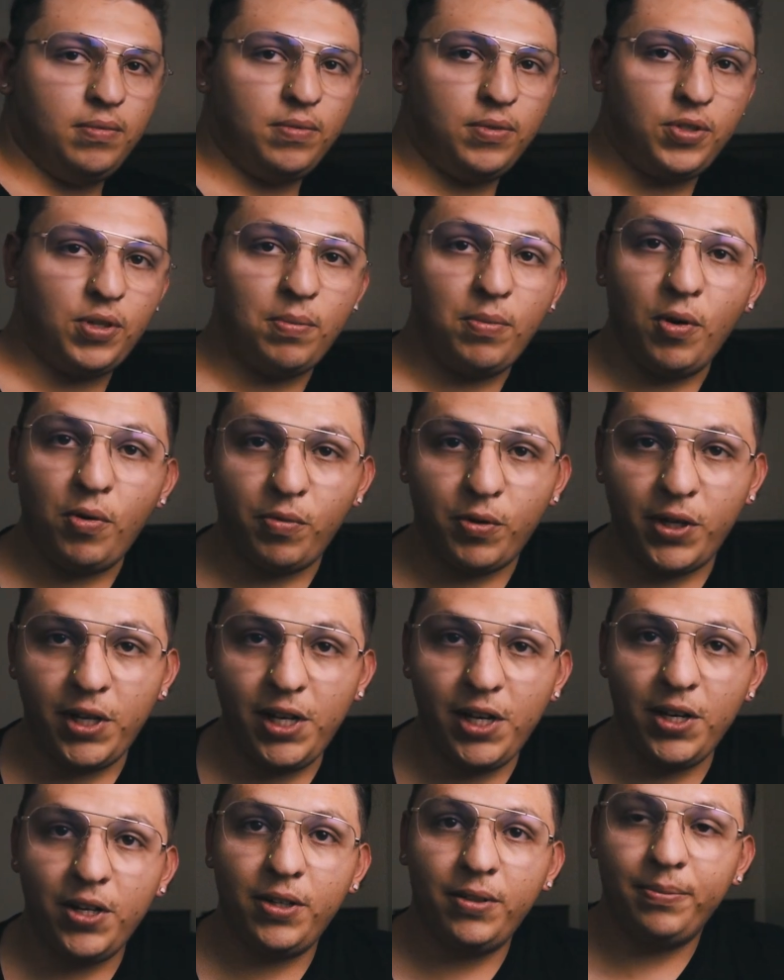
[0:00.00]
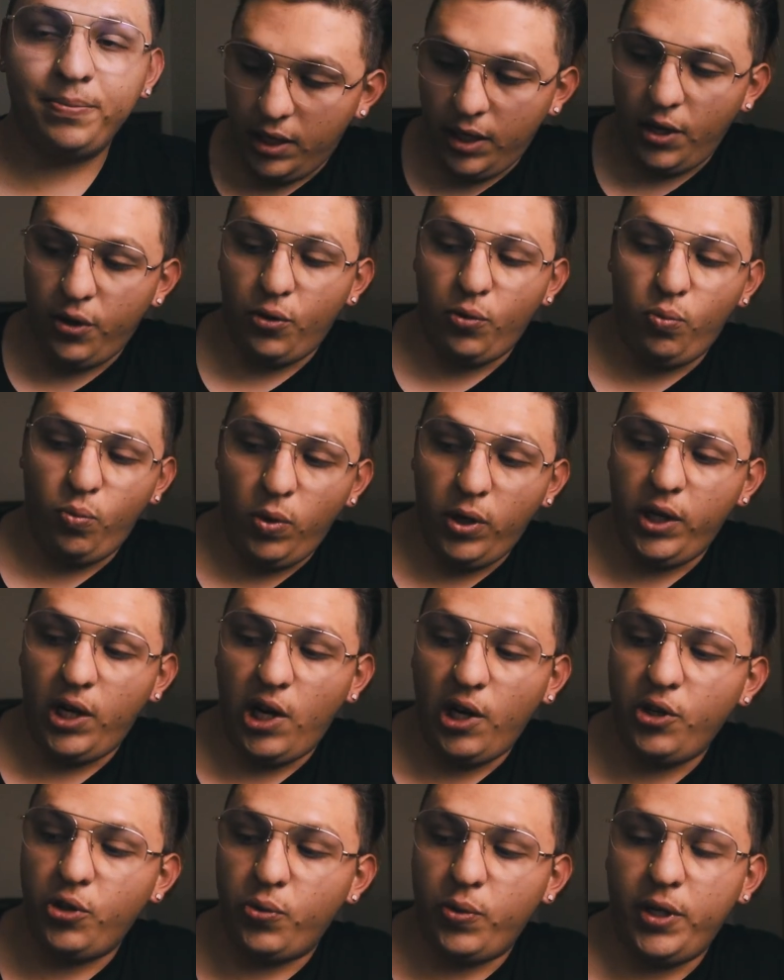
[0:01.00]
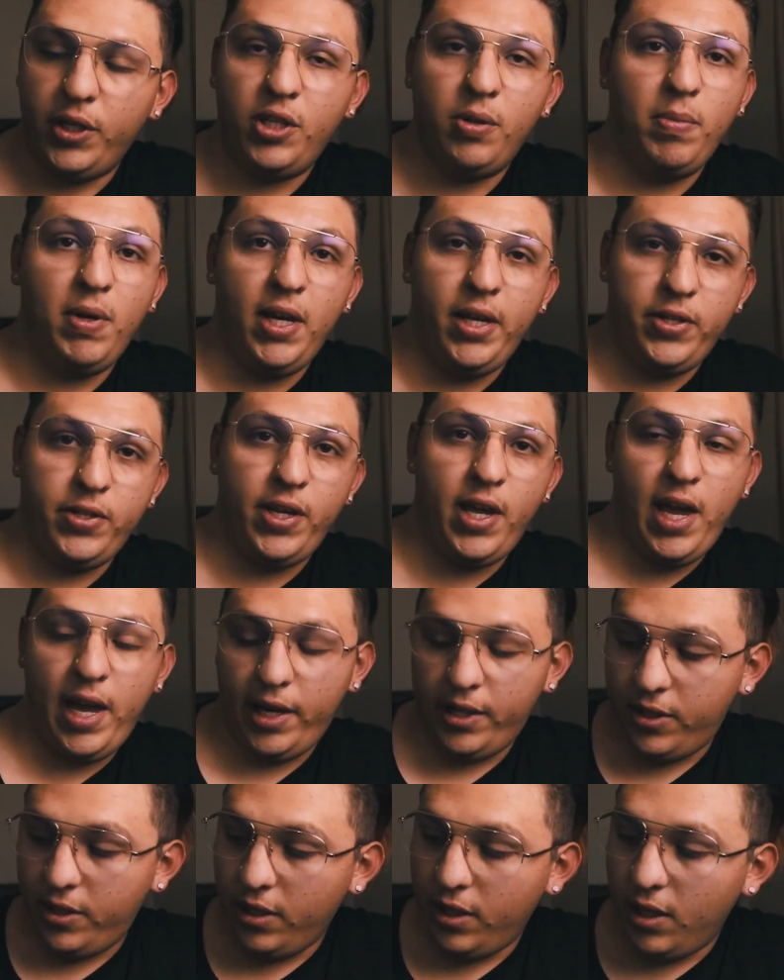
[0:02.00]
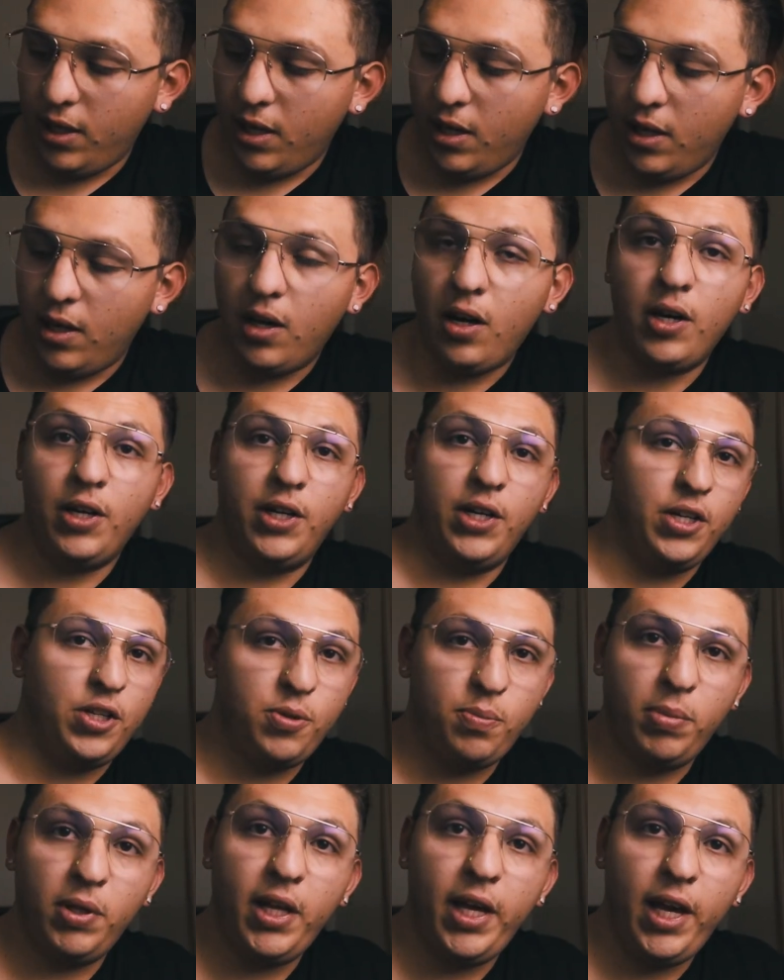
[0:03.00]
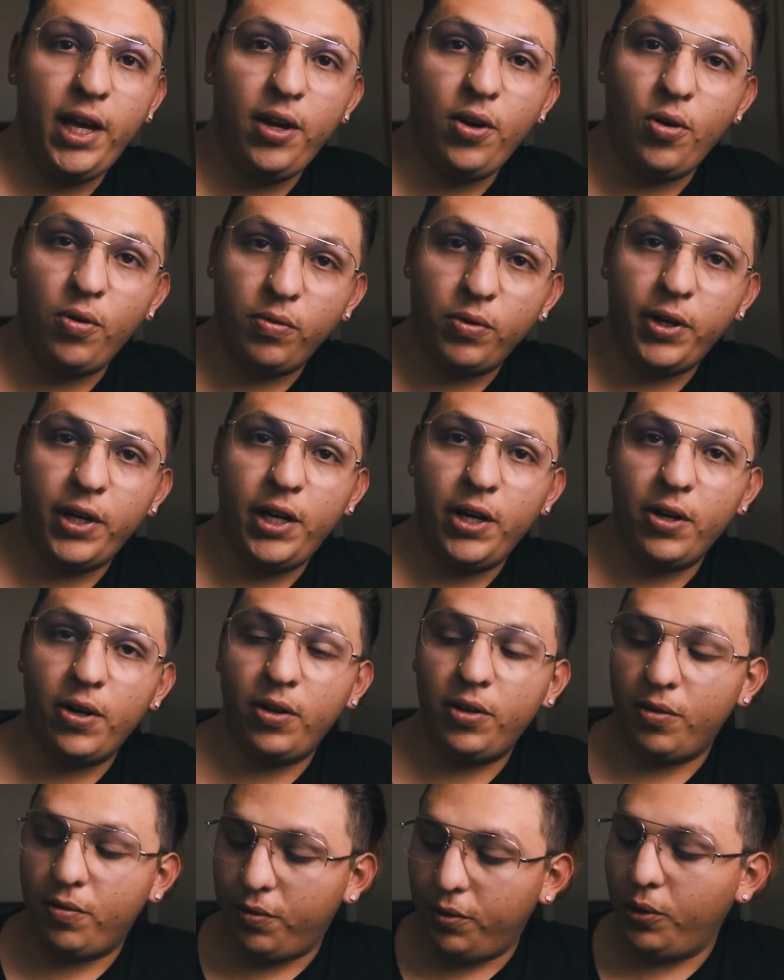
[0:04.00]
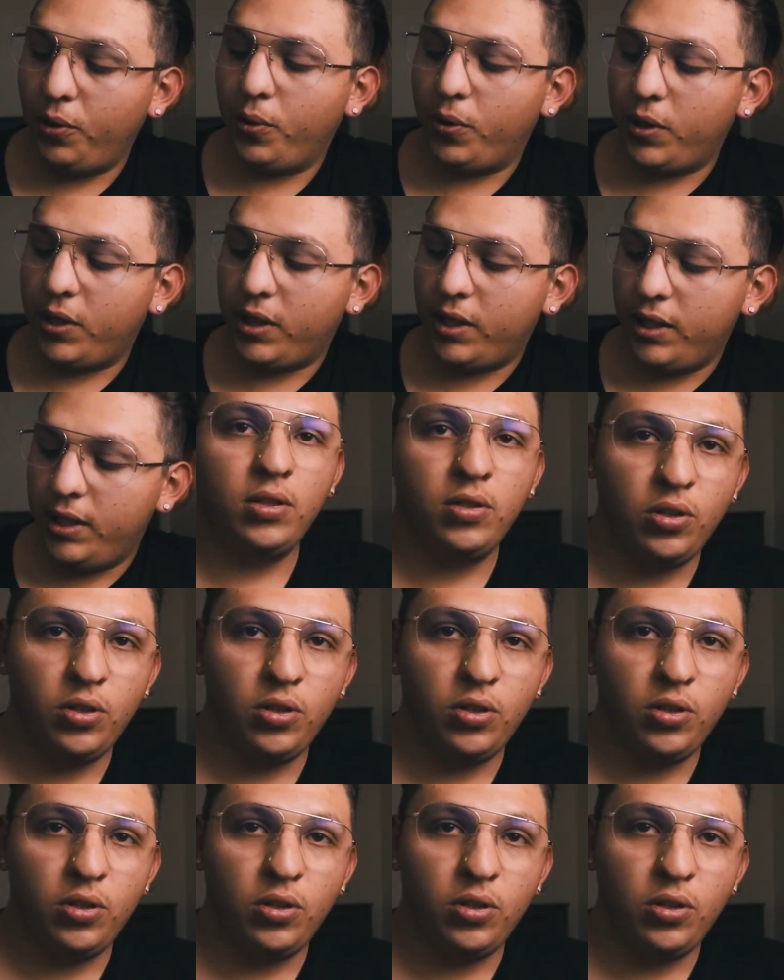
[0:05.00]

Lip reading: some over here, another 100 to be exact, on a display over here on the floor.